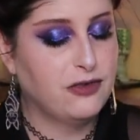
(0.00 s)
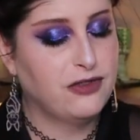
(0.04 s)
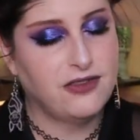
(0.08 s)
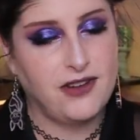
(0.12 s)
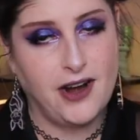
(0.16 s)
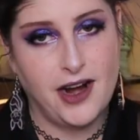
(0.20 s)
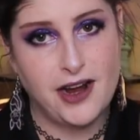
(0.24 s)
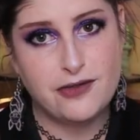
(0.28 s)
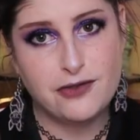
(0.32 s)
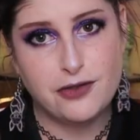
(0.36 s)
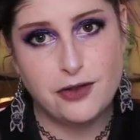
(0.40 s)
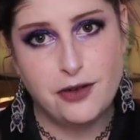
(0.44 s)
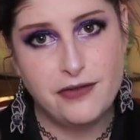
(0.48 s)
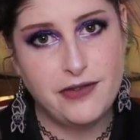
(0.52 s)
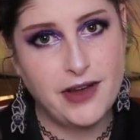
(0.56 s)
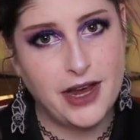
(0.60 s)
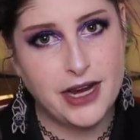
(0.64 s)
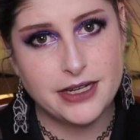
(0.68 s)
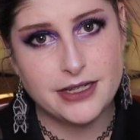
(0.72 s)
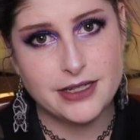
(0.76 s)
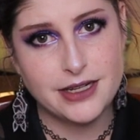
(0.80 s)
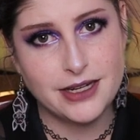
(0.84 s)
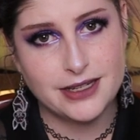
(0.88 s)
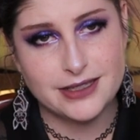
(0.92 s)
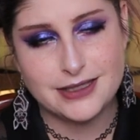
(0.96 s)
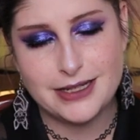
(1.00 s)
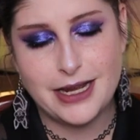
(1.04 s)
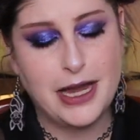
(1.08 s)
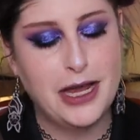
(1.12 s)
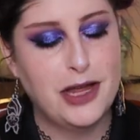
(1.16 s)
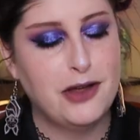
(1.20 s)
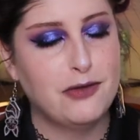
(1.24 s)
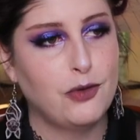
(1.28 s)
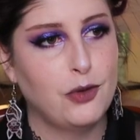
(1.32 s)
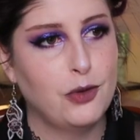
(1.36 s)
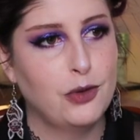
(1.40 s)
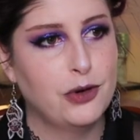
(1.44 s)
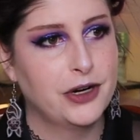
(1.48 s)
Frightful Findings. I
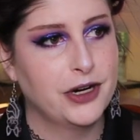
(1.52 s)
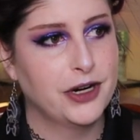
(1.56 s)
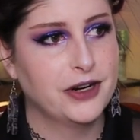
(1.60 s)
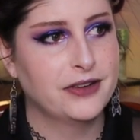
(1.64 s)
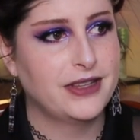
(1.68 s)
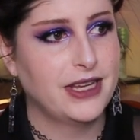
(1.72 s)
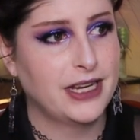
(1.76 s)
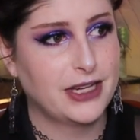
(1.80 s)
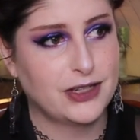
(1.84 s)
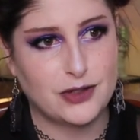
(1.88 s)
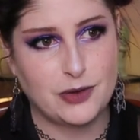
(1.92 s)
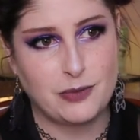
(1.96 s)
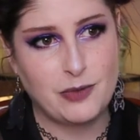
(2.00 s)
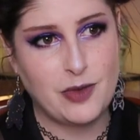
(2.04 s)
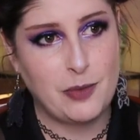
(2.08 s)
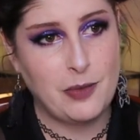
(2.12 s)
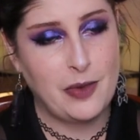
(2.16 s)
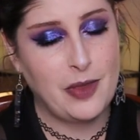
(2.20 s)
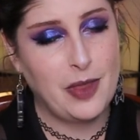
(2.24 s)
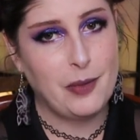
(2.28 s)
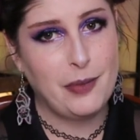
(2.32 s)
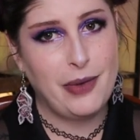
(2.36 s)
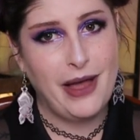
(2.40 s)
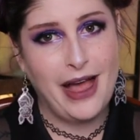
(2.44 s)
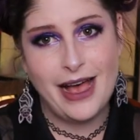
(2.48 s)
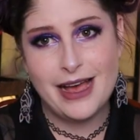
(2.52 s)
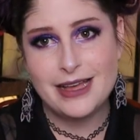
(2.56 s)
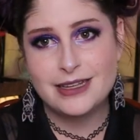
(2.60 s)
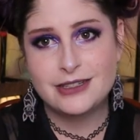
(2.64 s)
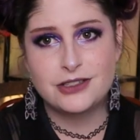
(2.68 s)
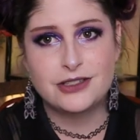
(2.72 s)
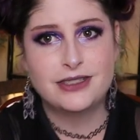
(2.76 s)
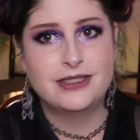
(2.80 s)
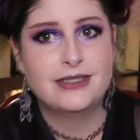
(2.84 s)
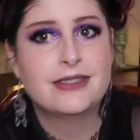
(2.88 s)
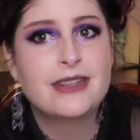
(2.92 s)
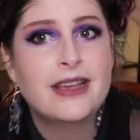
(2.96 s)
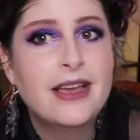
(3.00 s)
have ordered things from them in the
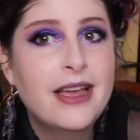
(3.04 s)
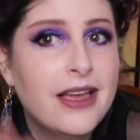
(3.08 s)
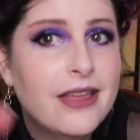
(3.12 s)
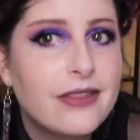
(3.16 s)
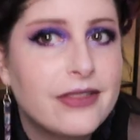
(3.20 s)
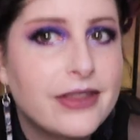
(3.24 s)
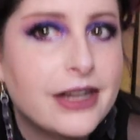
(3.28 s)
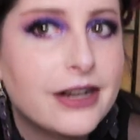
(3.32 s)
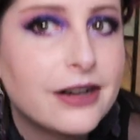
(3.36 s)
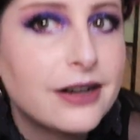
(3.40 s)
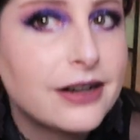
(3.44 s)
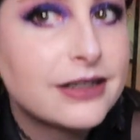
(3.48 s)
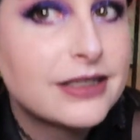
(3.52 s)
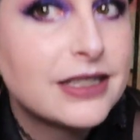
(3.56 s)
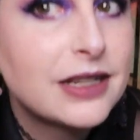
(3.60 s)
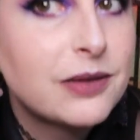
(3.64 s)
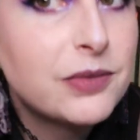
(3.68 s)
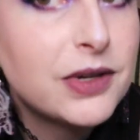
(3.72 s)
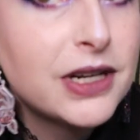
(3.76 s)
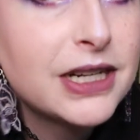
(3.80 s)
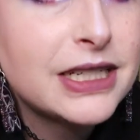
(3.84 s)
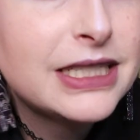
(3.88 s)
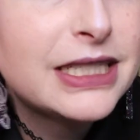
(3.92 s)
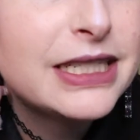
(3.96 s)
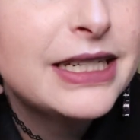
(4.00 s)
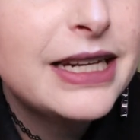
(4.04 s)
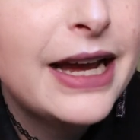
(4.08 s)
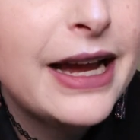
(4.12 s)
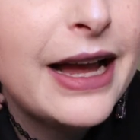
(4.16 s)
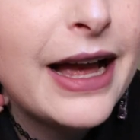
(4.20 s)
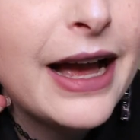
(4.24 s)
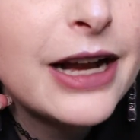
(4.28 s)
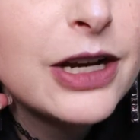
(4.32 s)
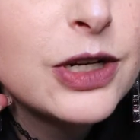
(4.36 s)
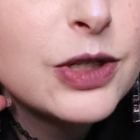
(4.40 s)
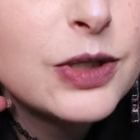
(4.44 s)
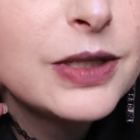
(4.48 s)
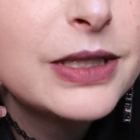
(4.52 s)
past. These, the earrings I'm wearing today,
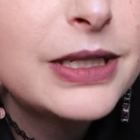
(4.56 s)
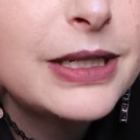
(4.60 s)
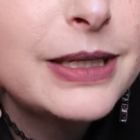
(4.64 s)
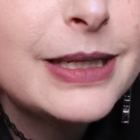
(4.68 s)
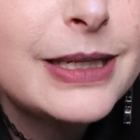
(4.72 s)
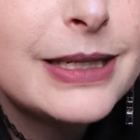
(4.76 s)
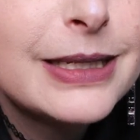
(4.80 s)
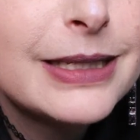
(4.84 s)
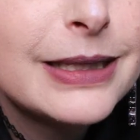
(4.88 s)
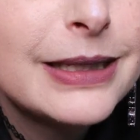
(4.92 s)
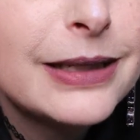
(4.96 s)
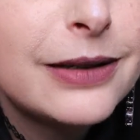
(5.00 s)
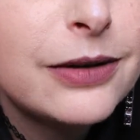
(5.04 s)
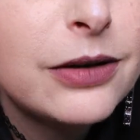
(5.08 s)
actually this